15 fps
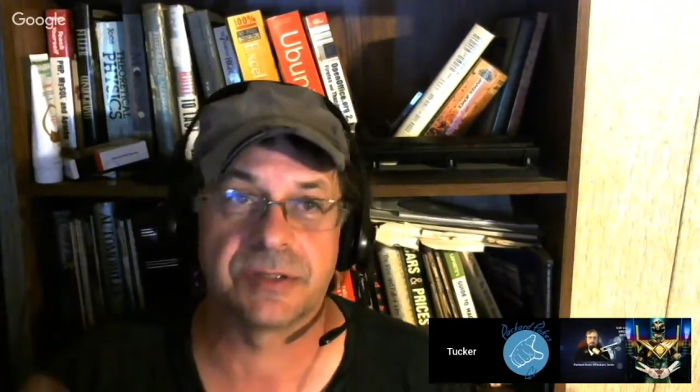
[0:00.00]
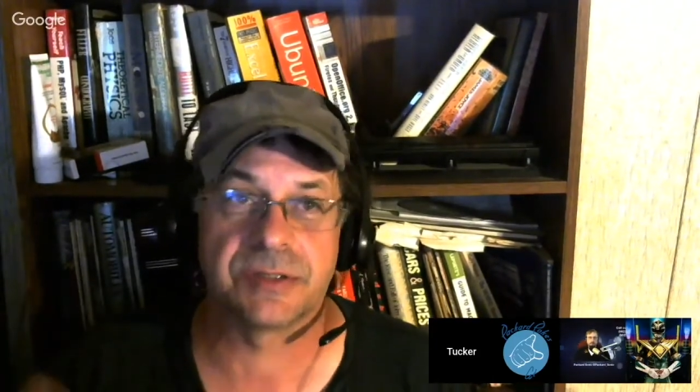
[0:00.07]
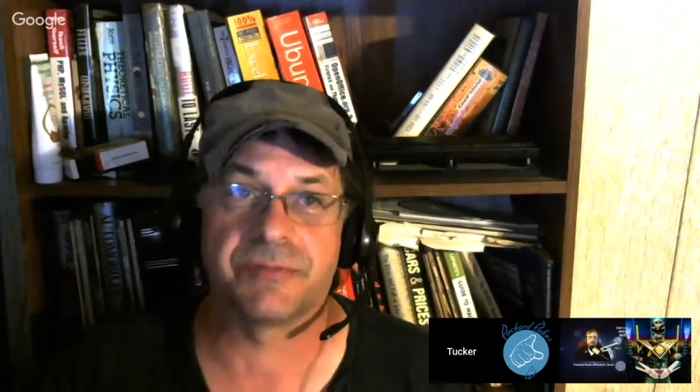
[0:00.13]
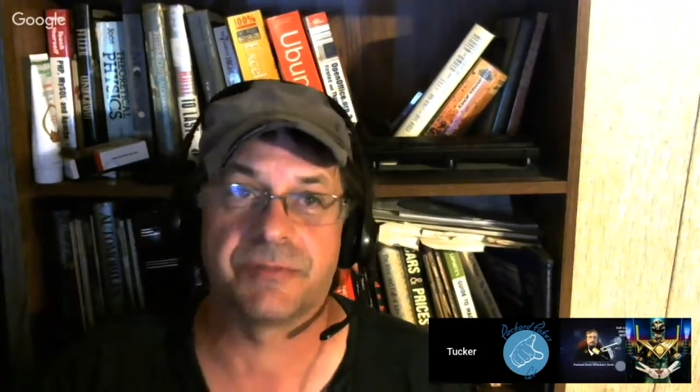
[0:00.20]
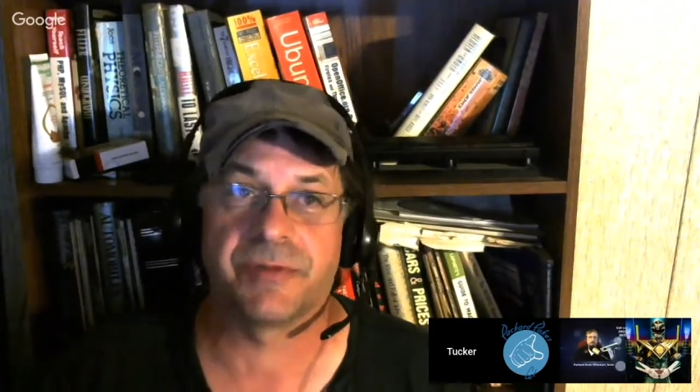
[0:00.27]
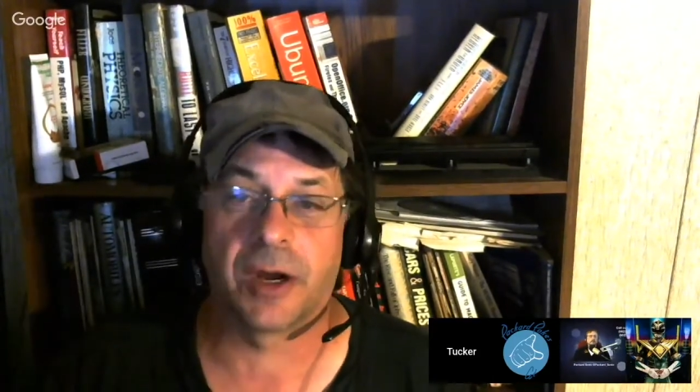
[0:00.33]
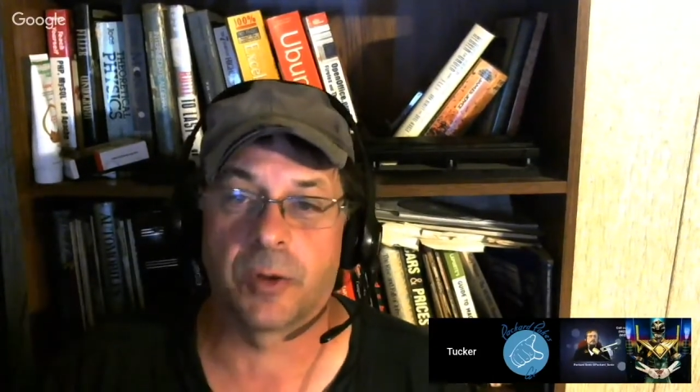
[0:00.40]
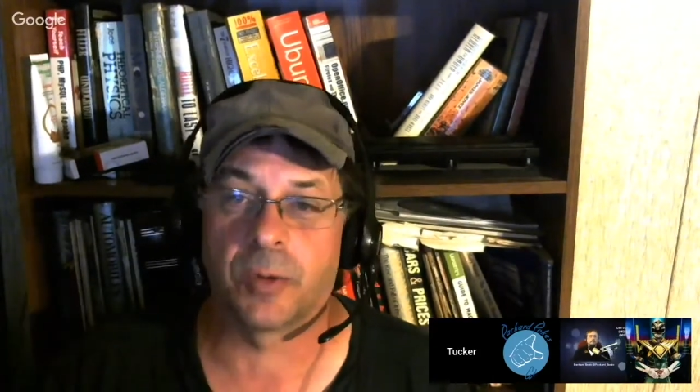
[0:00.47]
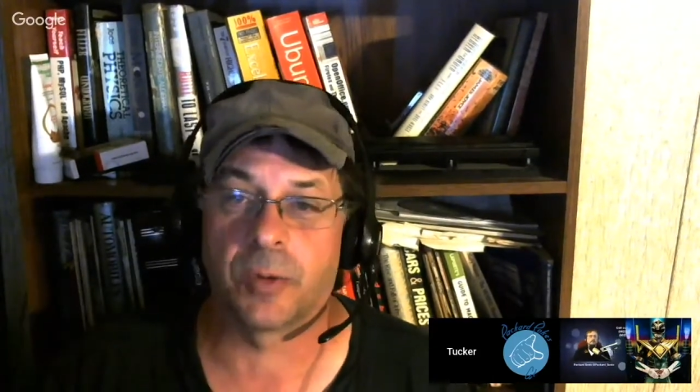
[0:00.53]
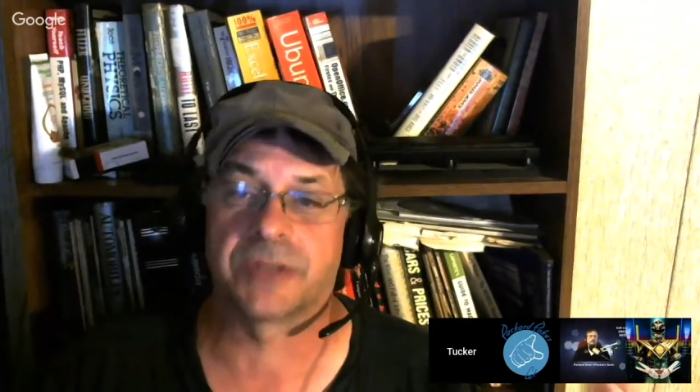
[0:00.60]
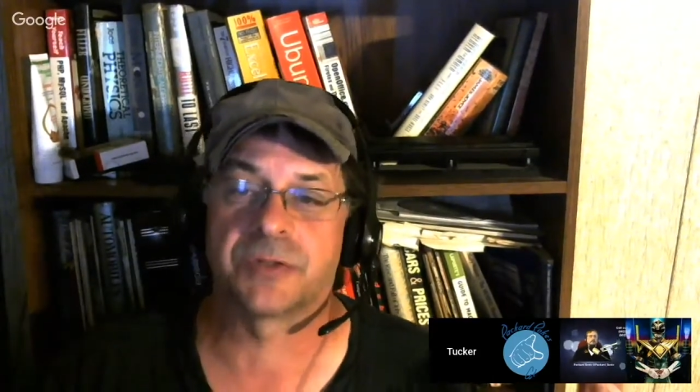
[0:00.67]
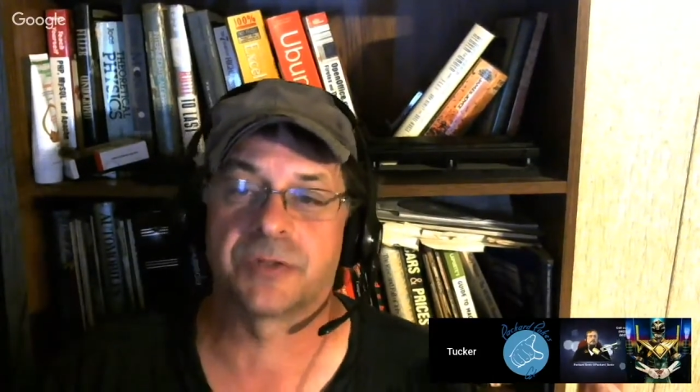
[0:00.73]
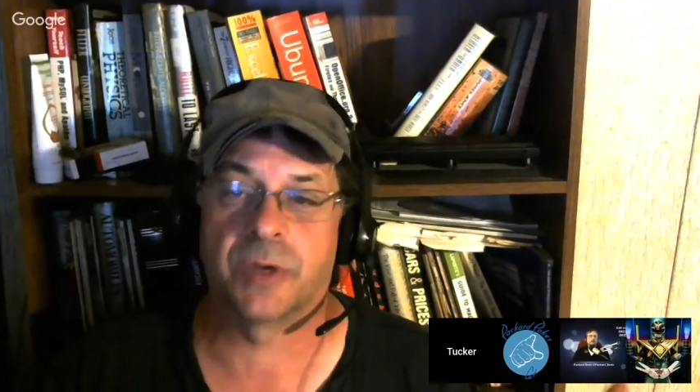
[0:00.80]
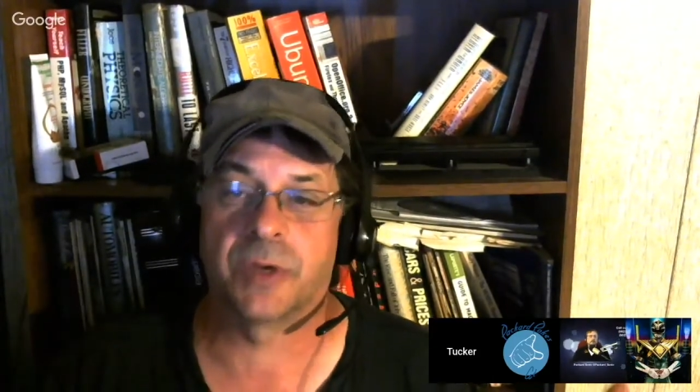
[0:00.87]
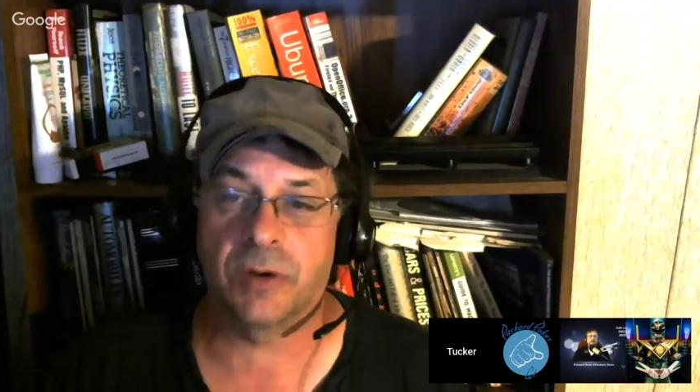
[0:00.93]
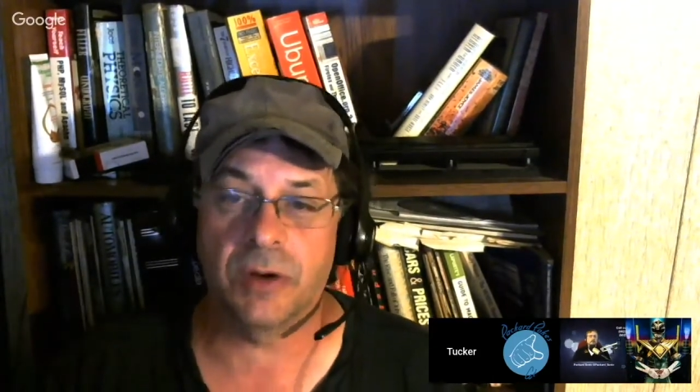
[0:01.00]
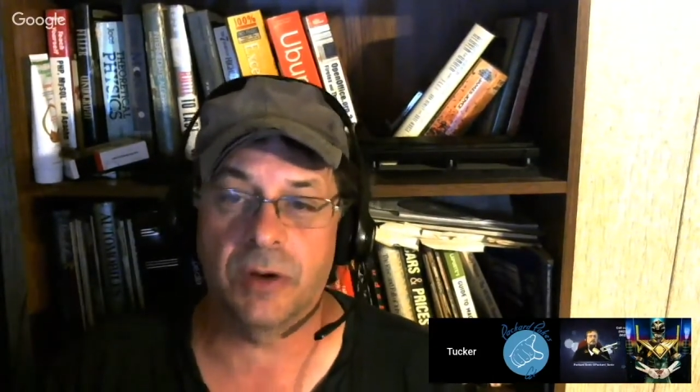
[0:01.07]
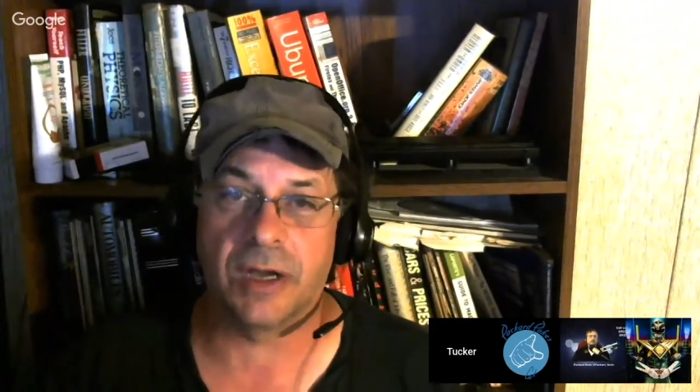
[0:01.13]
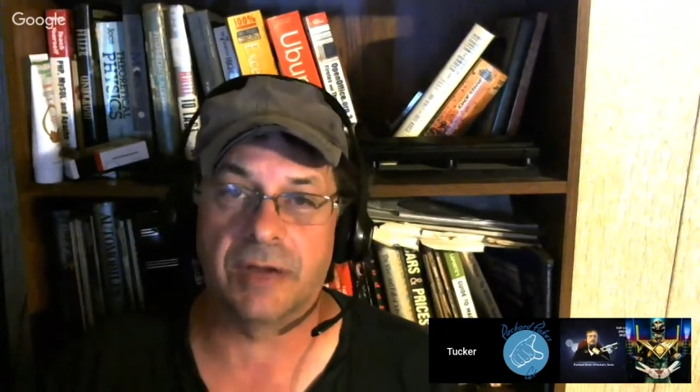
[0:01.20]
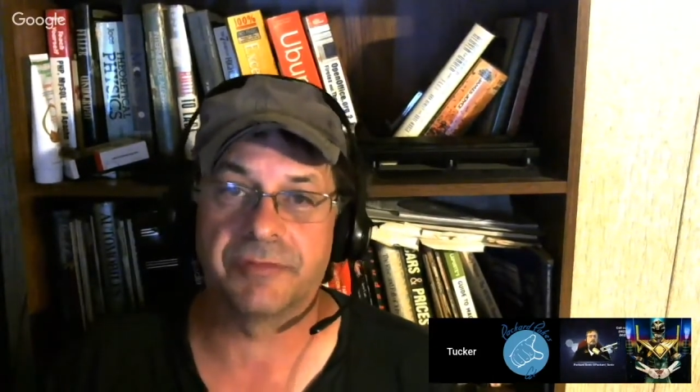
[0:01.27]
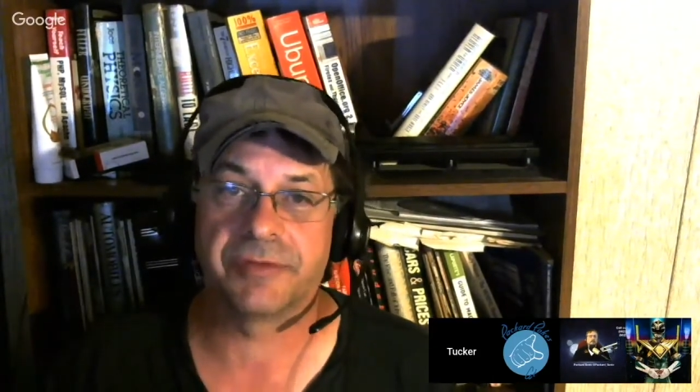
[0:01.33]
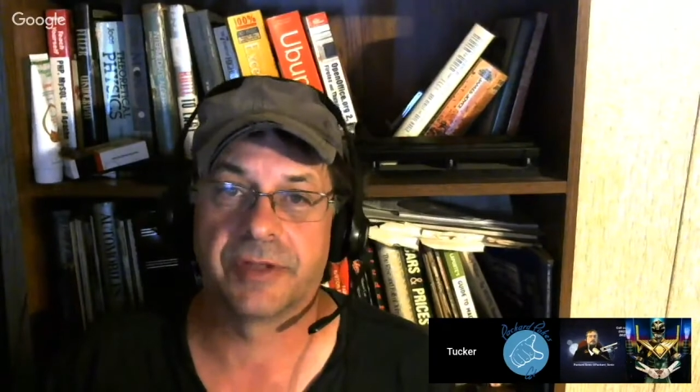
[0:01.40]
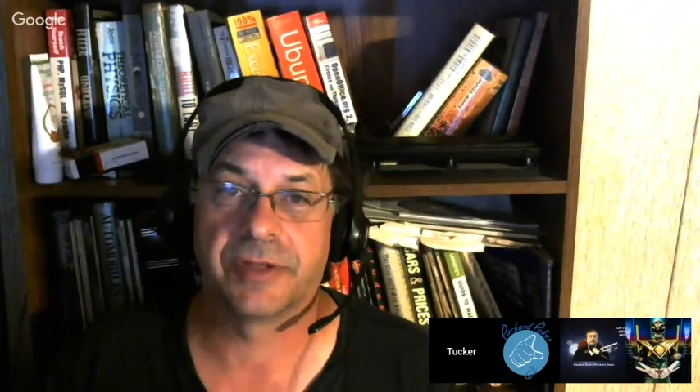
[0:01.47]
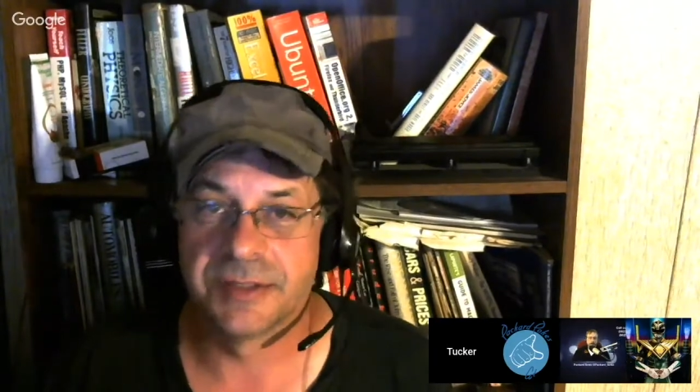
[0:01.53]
as the fireworks went off.